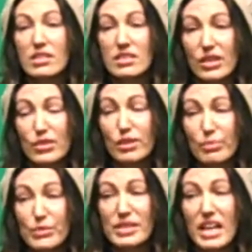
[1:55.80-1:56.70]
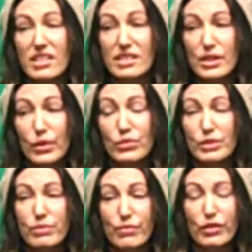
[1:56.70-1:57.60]
sexual abuse case. So
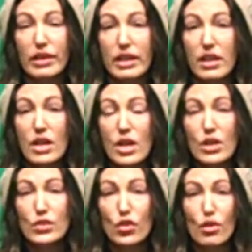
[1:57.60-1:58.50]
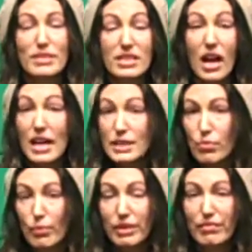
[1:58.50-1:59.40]
she was very traumatized
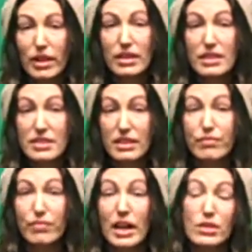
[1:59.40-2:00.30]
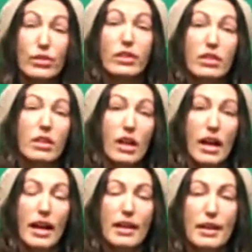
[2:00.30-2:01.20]
when we finally did find her,
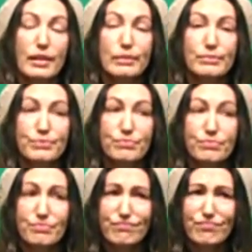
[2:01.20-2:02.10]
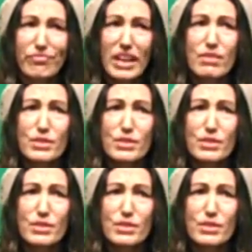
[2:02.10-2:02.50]
and it